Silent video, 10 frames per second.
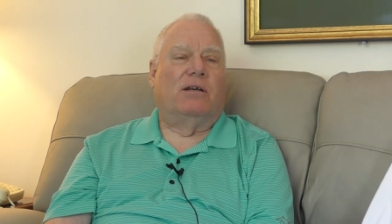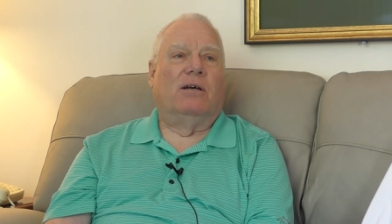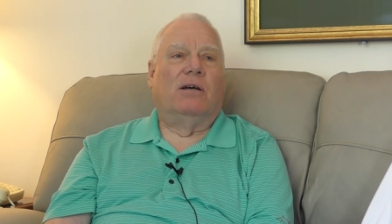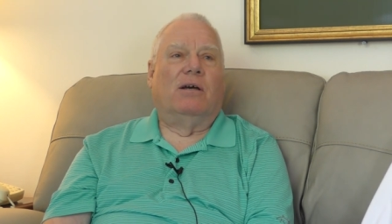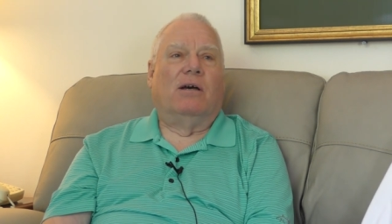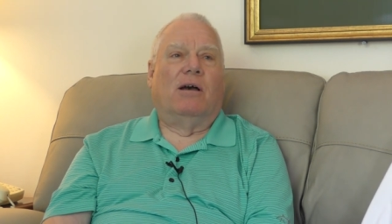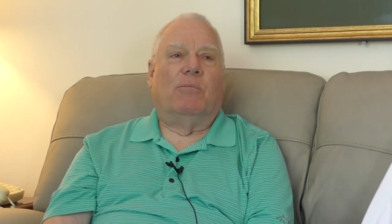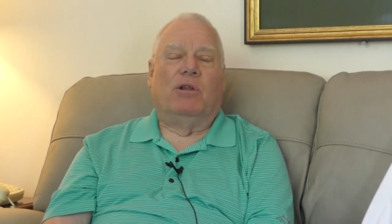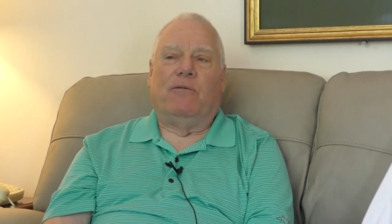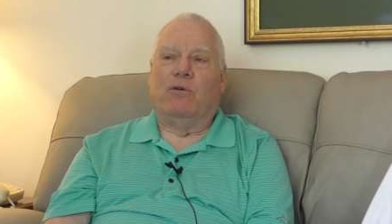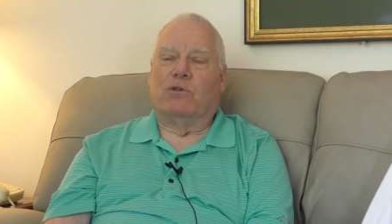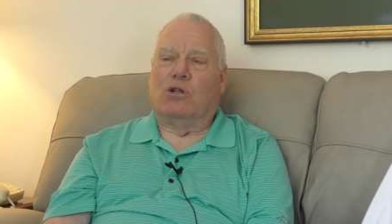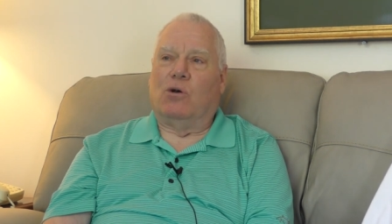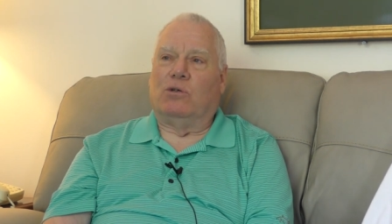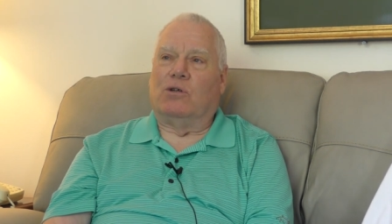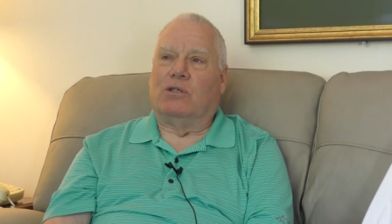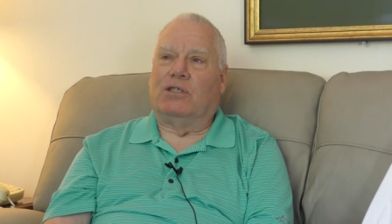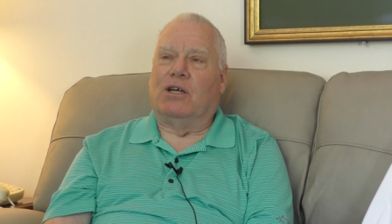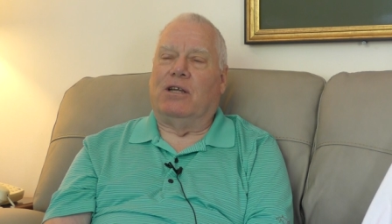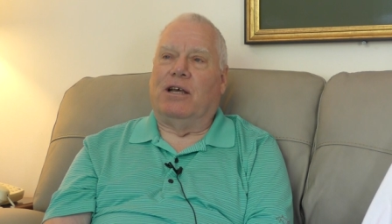I believe it was closed on
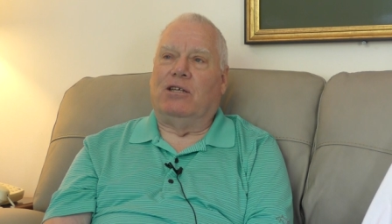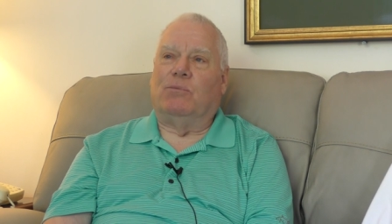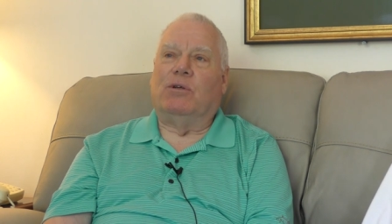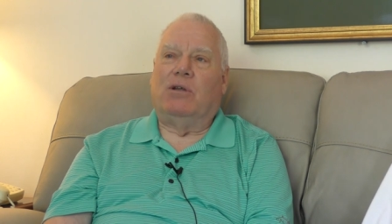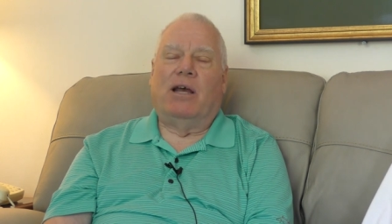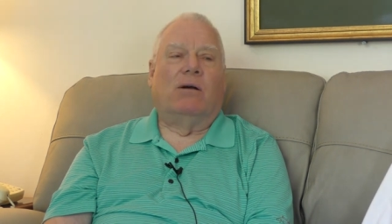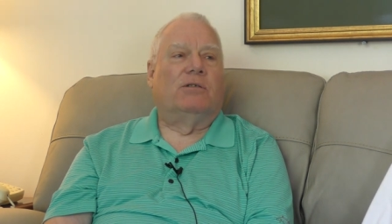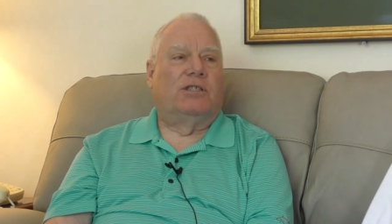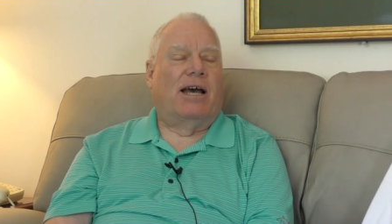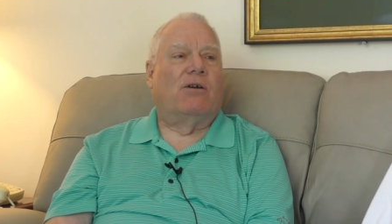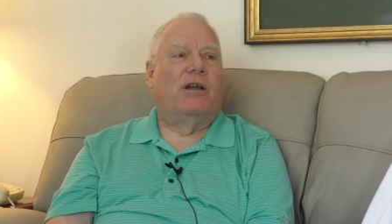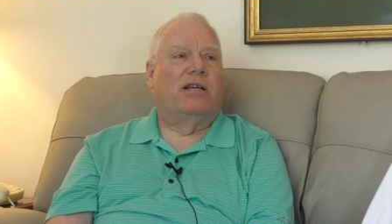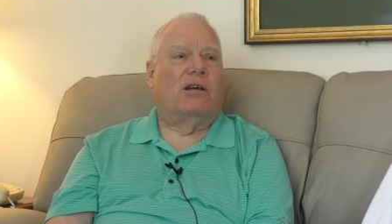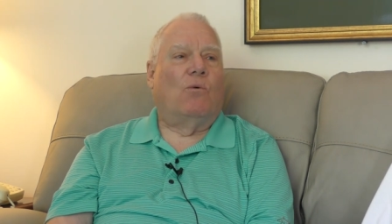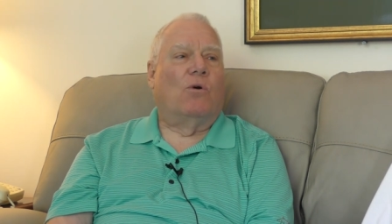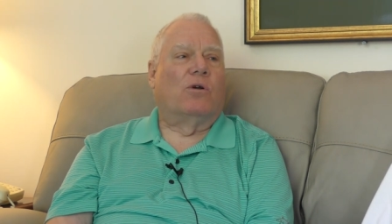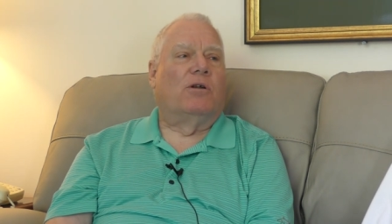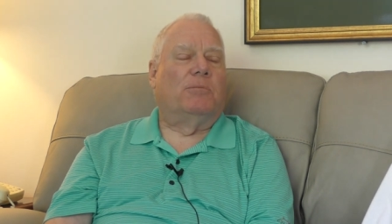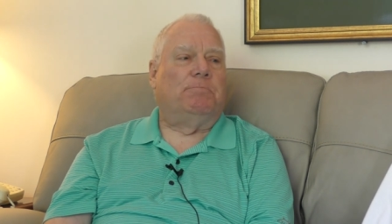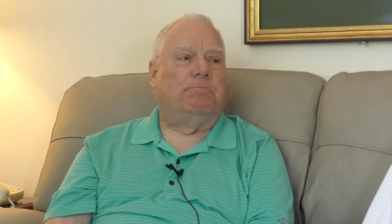Sundays, but yeah, on Saturdays I worked.